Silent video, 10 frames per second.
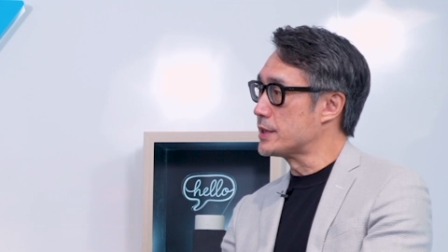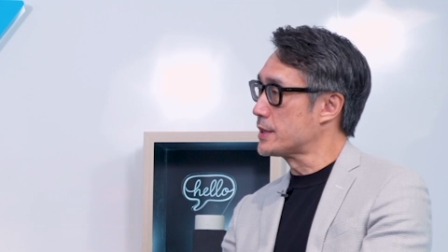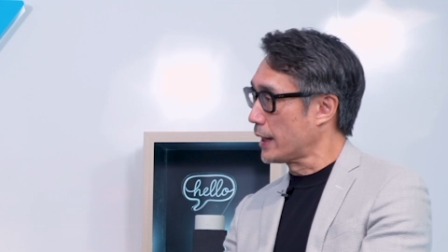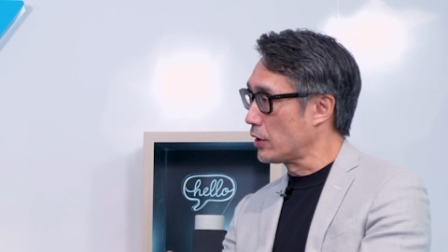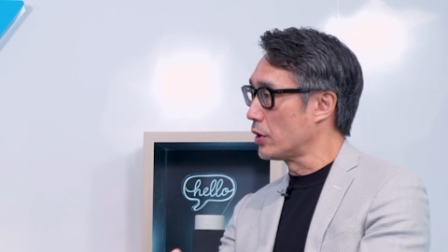
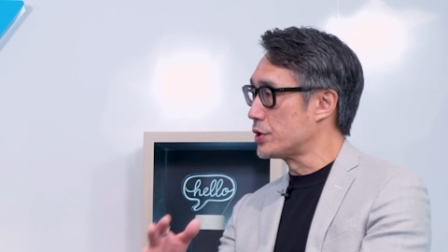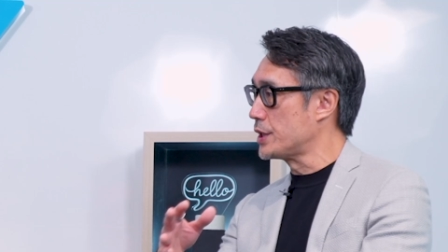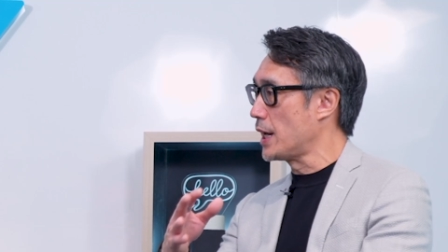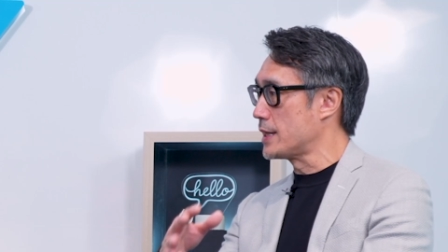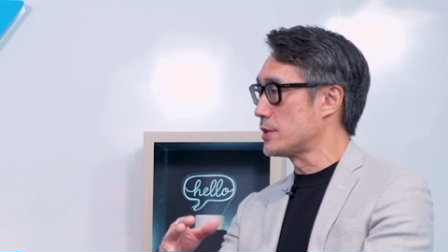technology
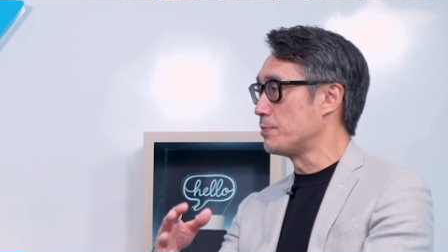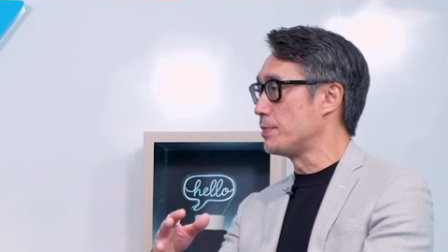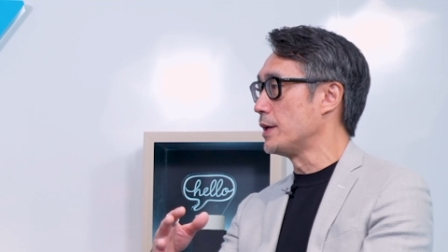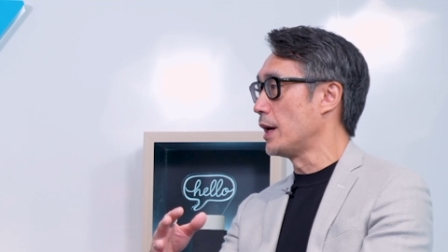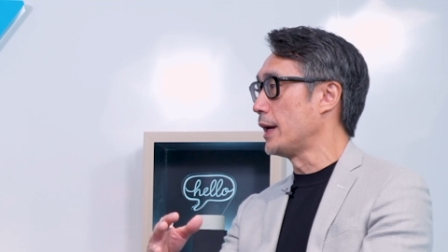has to
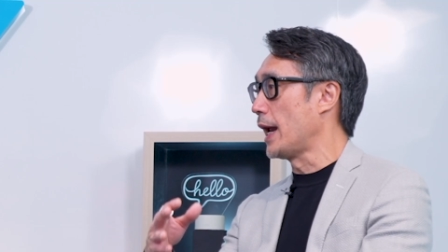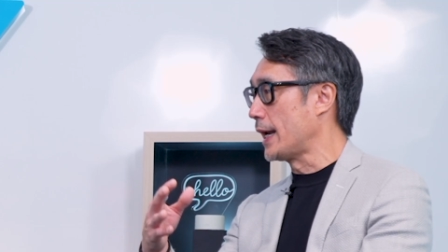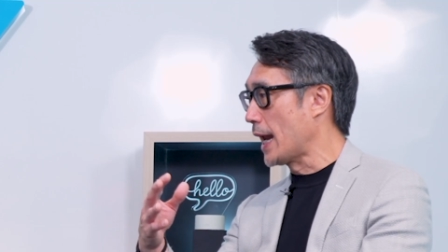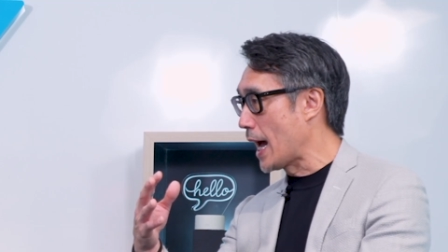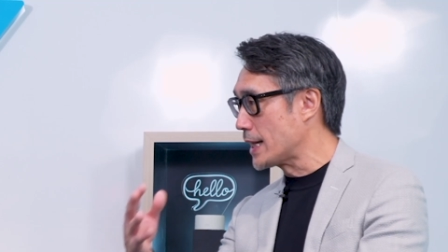be an
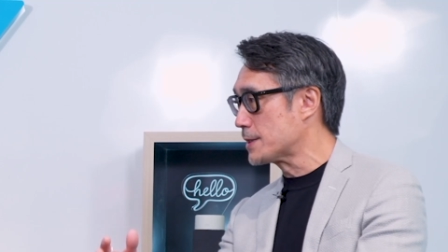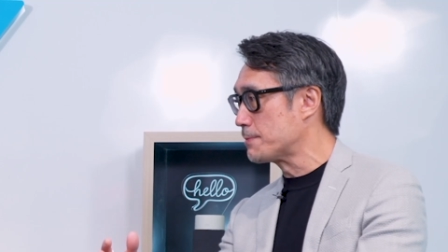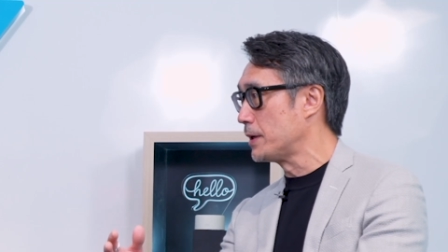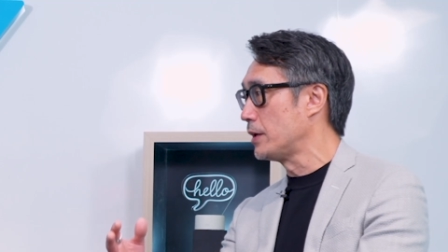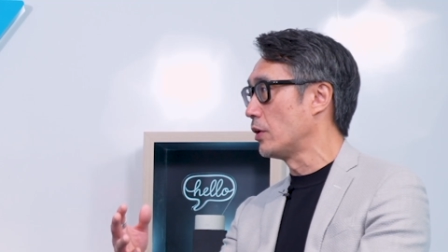
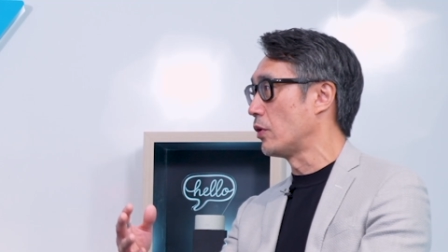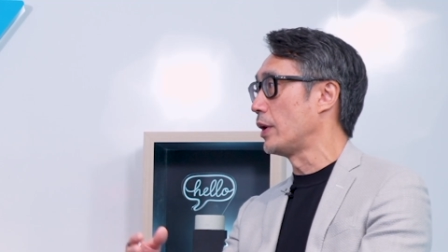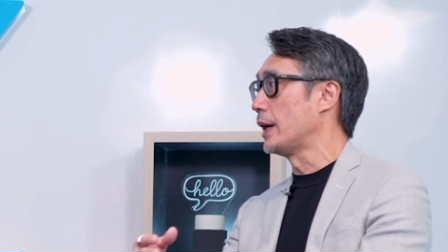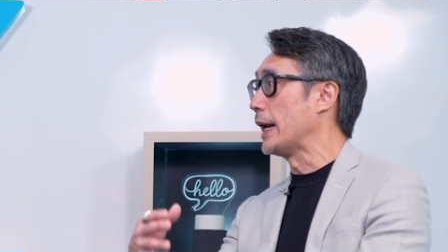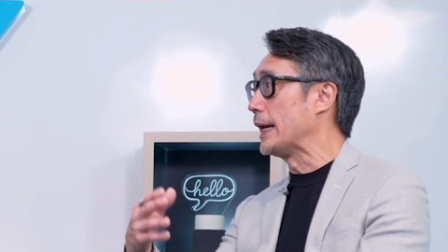enhancement or
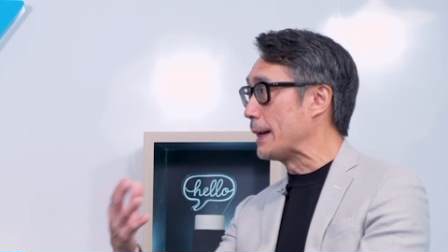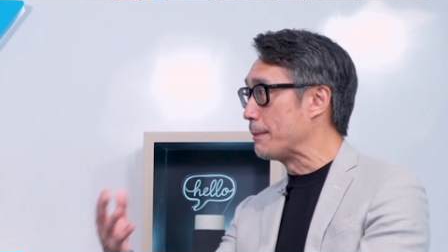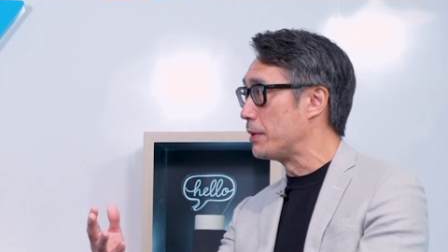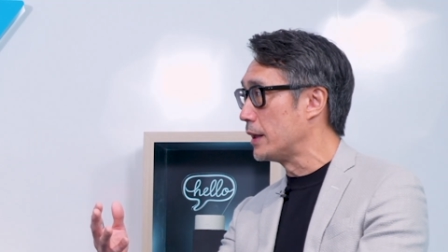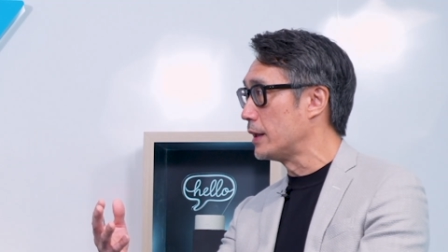an
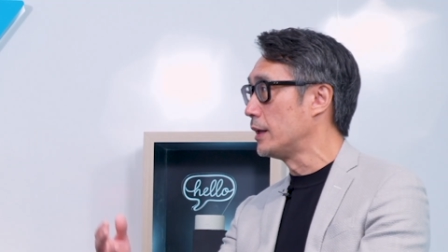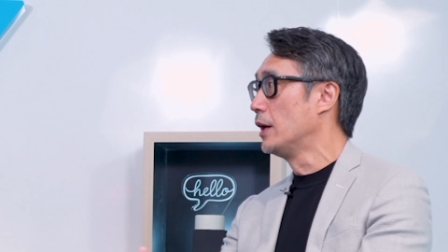enabler